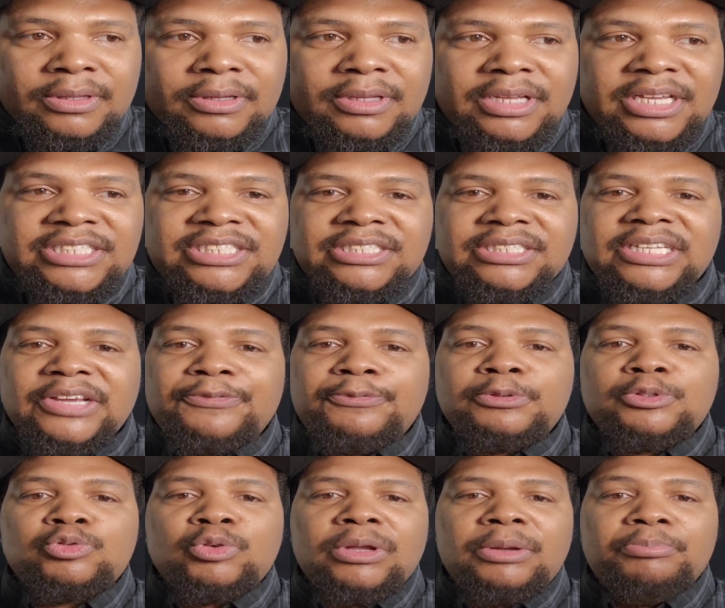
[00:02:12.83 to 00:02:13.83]
It's a
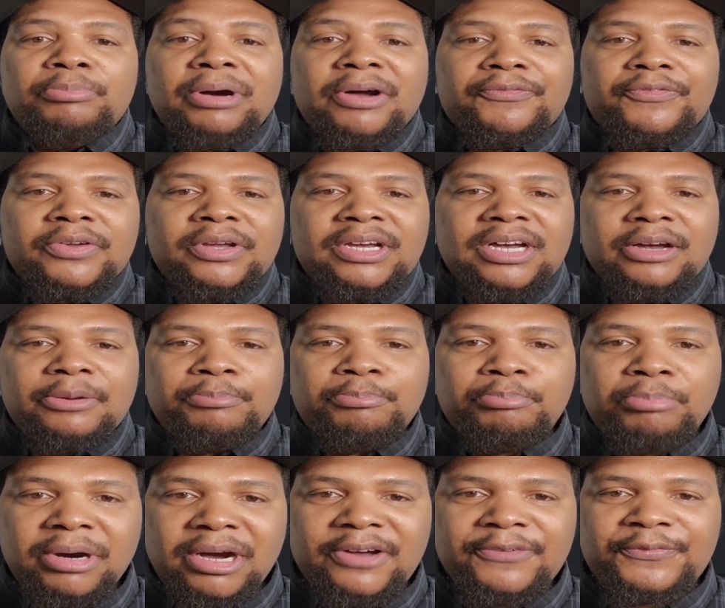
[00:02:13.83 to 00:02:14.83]
difference between buff and cut.
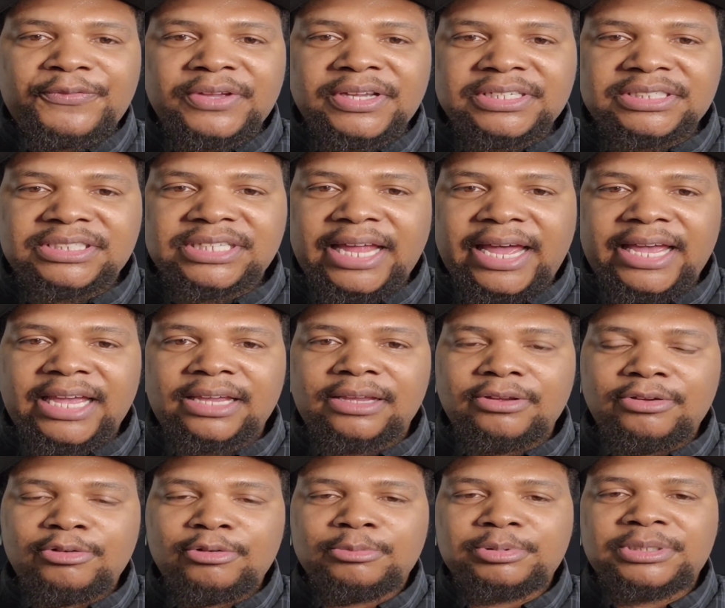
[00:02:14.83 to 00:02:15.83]
Buff is, like, you
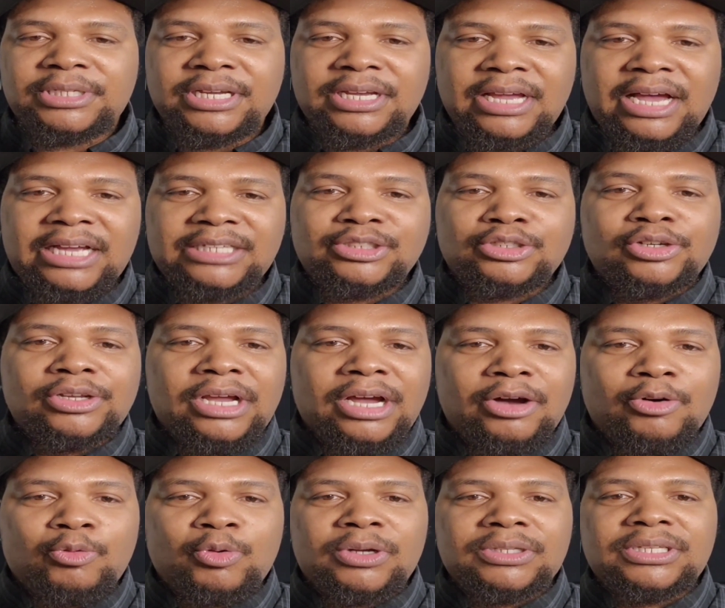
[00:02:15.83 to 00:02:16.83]
know what I'm saying, I'll show
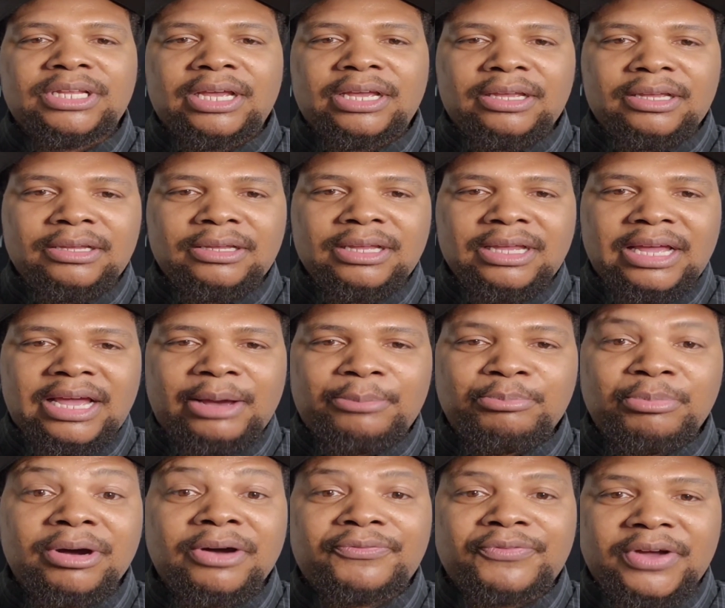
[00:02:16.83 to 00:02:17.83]
y'all one day how
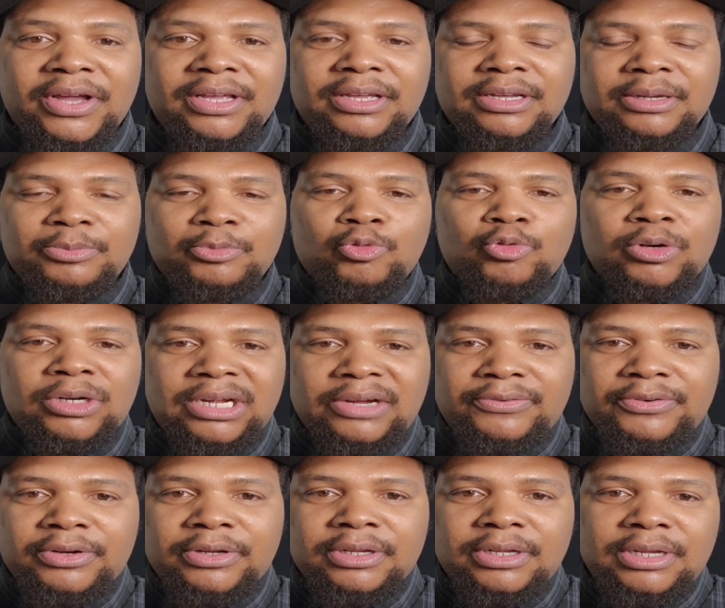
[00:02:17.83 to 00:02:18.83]
buff I am or
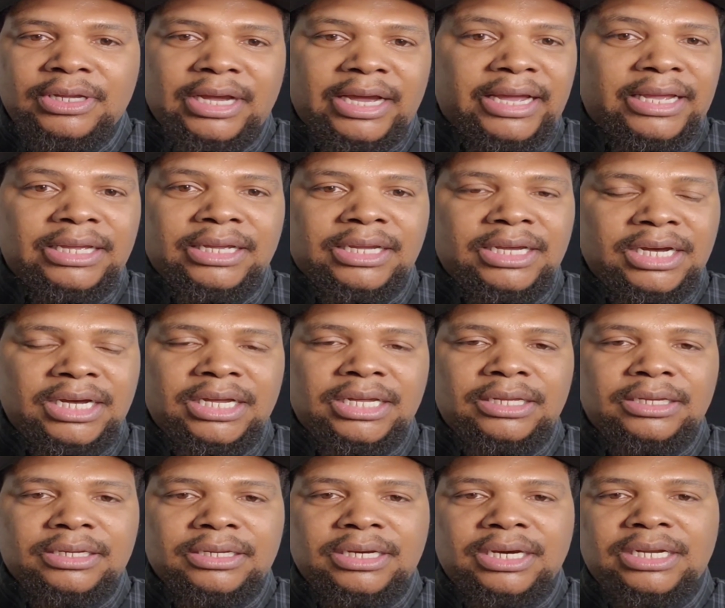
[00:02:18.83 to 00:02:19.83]
whatever. I ain't
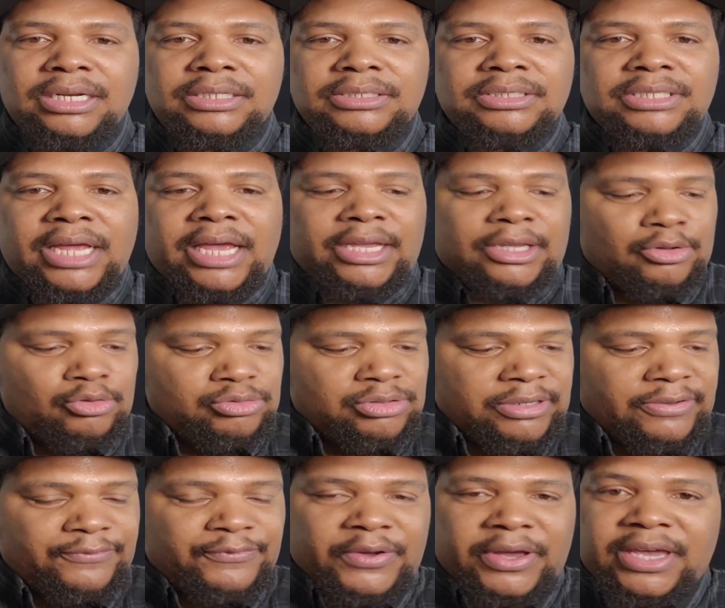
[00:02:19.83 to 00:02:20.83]
cut. Cut is, like, you
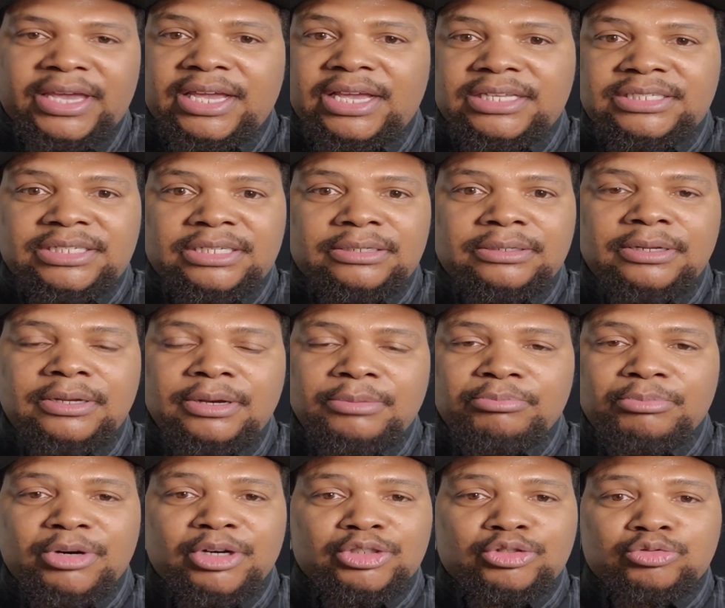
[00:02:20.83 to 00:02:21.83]
see veins and
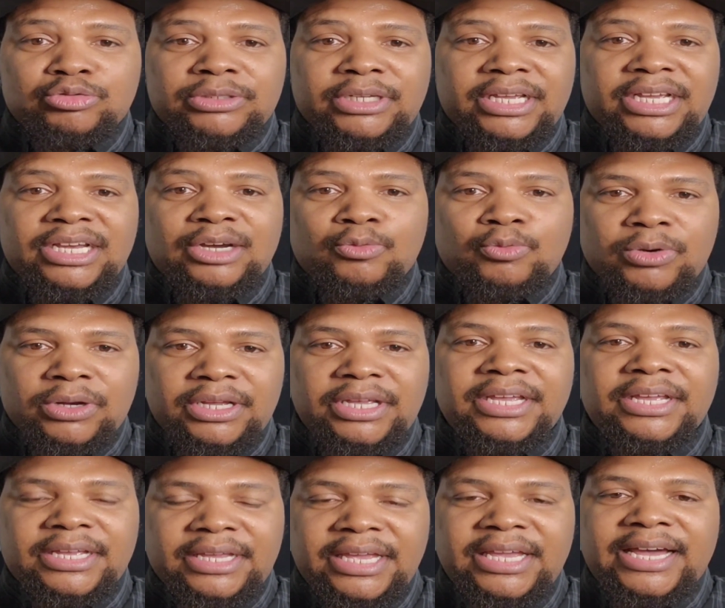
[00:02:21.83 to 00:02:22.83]
muscles everywhere.
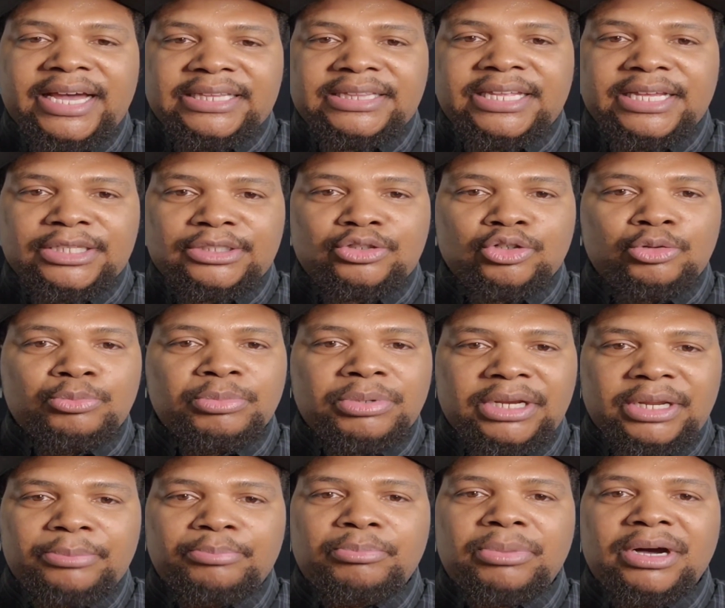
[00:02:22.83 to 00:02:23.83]
He got that, too, but
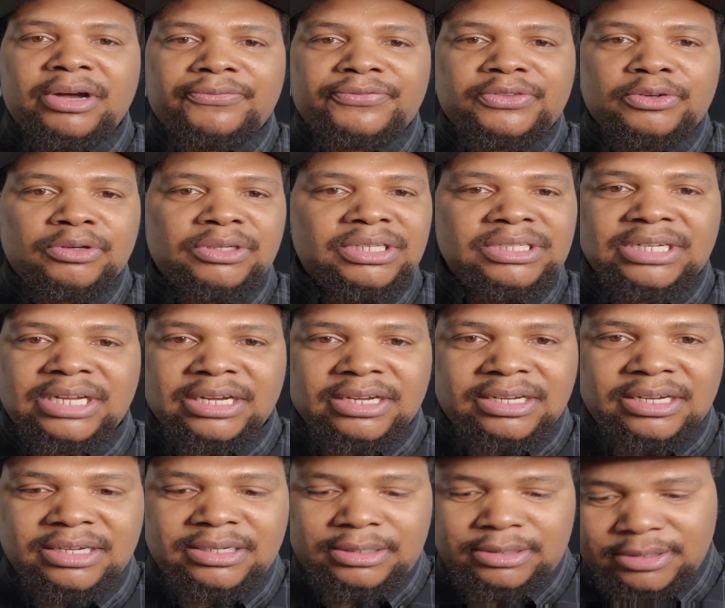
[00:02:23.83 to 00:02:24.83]
he buffed, though. He not
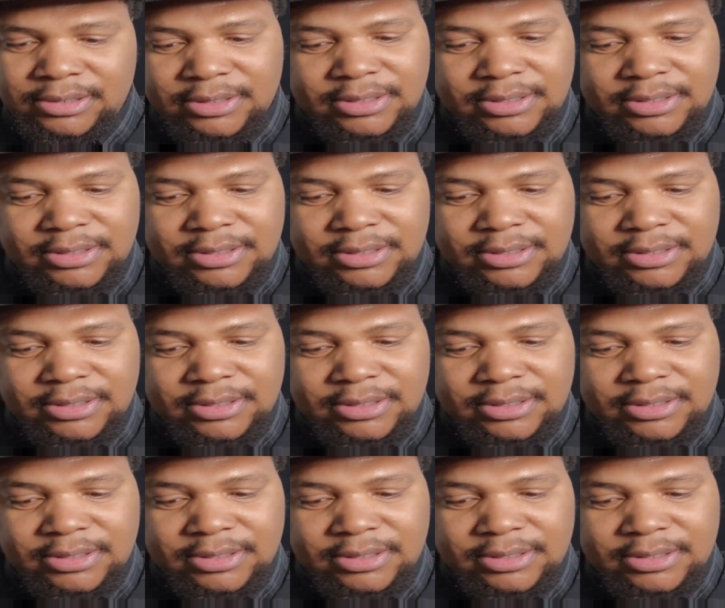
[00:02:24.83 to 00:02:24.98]
cut.